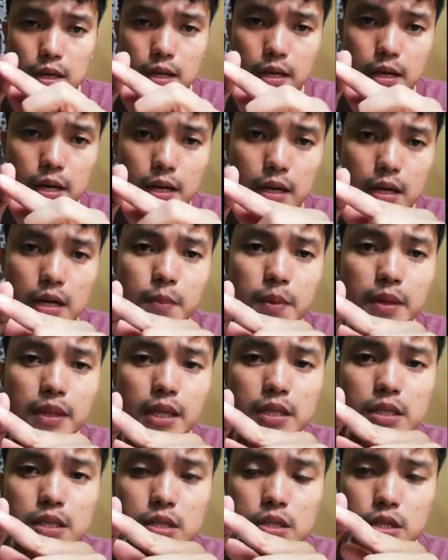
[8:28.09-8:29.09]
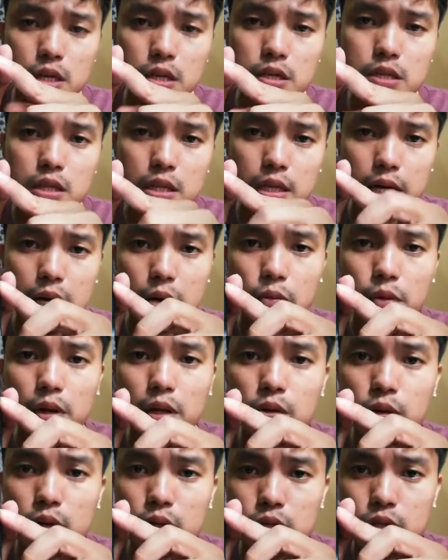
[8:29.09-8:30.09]
Kapag nag-charge ka,
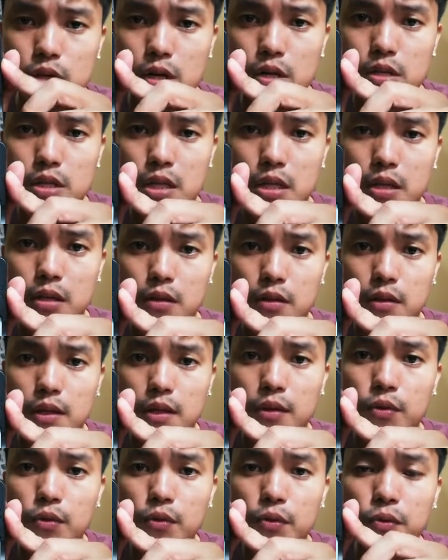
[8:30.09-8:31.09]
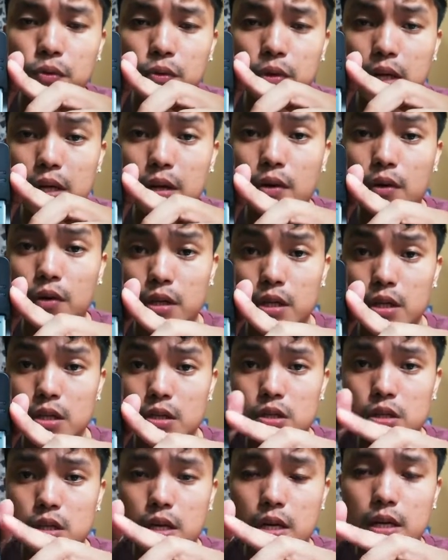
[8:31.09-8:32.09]
while you are charging, nagkukulay
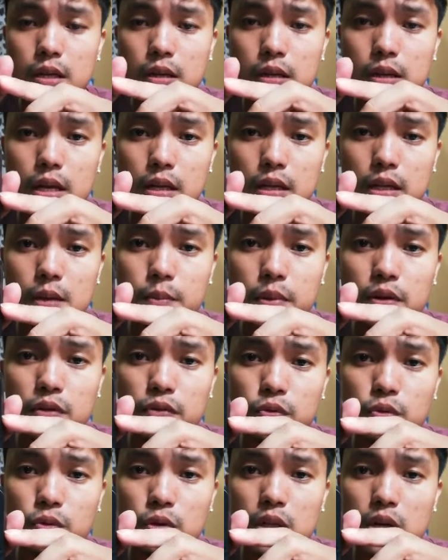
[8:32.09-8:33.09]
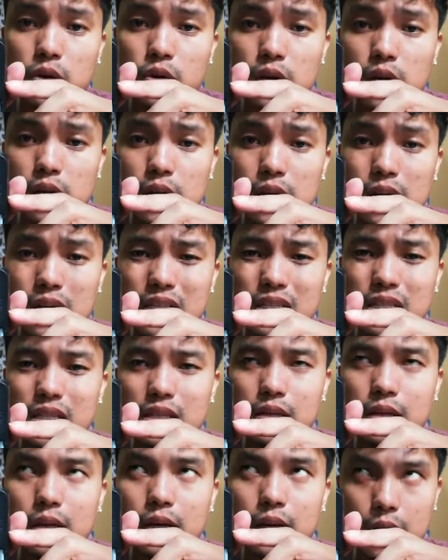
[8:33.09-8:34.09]
orange siya. Then, kapag full na,
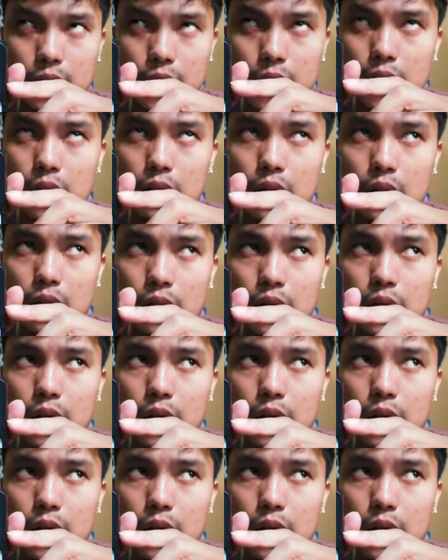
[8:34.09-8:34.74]
is green.